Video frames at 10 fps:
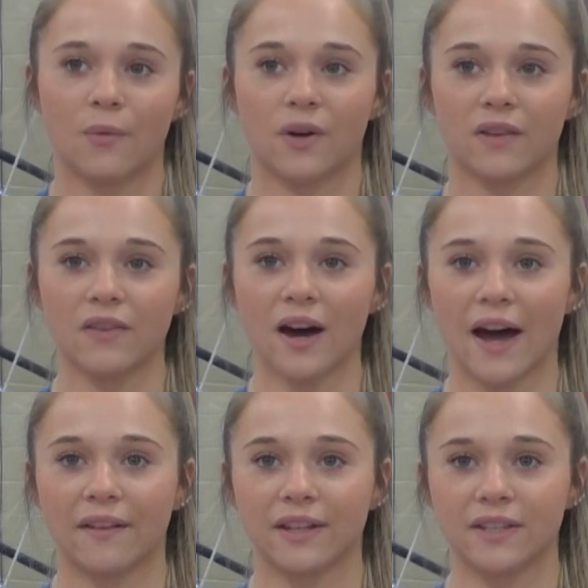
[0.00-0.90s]
One of the
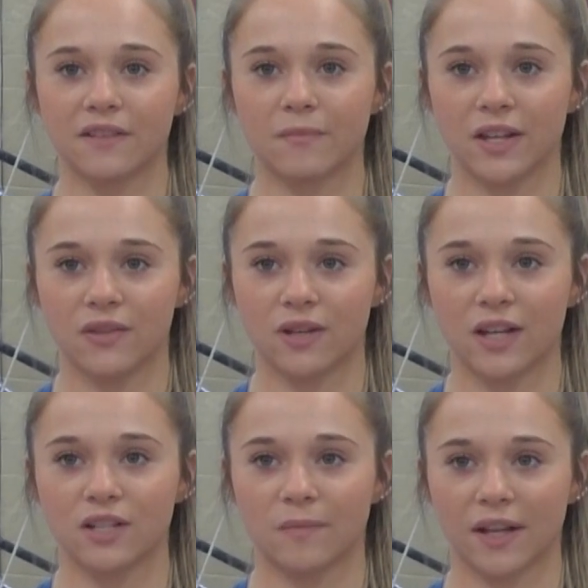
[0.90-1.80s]
highlights of my
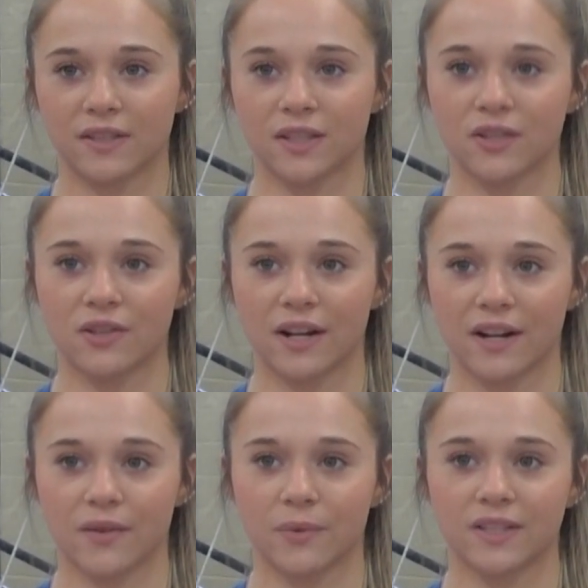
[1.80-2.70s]
UK gymnastics
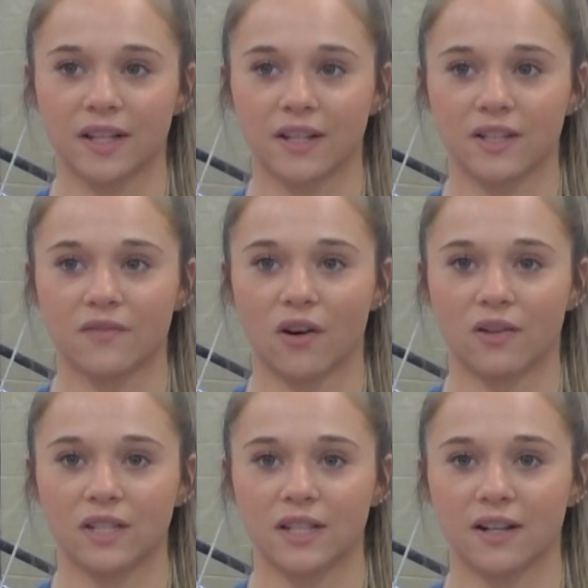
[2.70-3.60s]
career was getting to
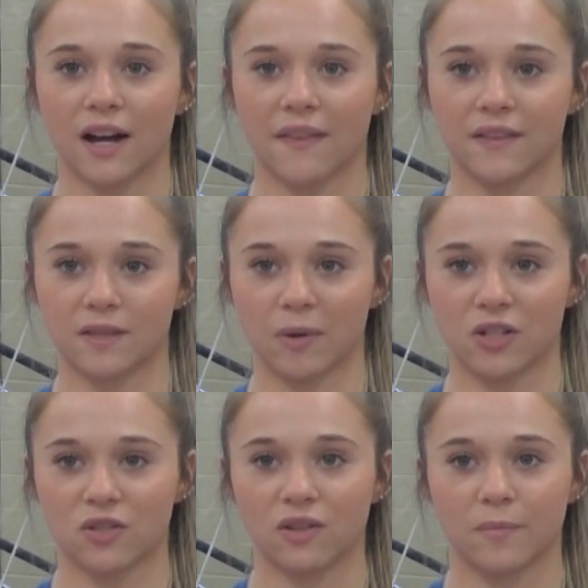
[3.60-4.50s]
volunteer at the
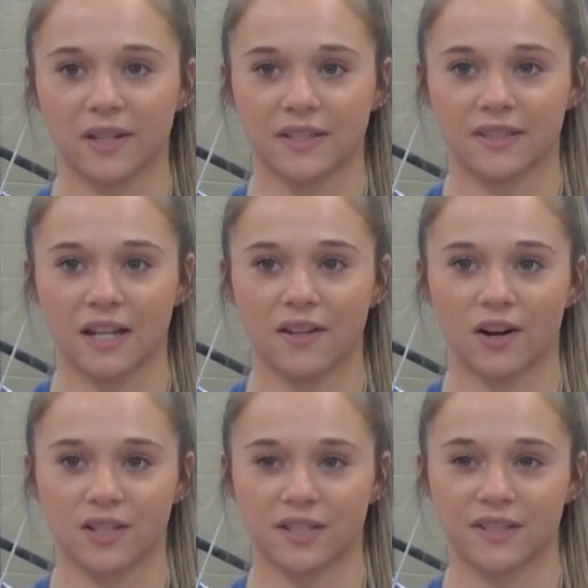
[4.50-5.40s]
Special Olympics State
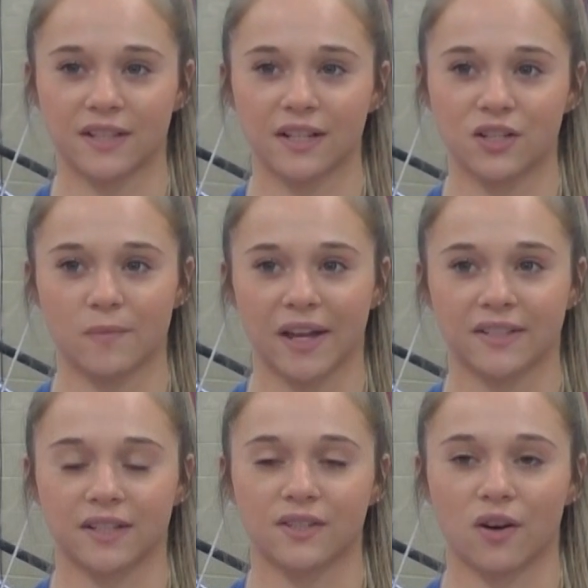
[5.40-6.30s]
Artistic
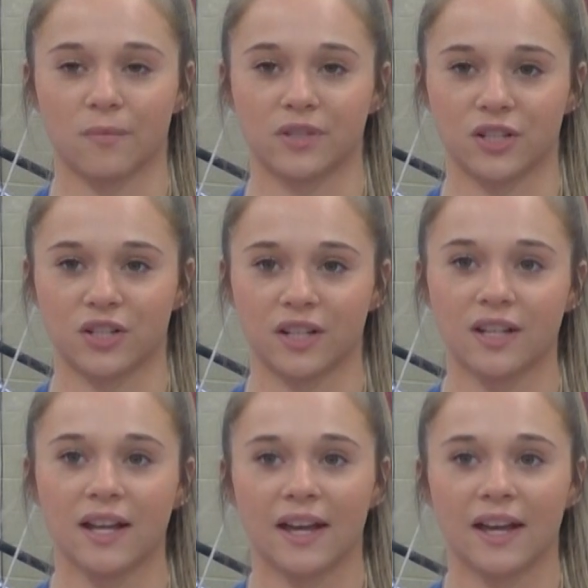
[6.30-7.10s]
Gymnastics Competition,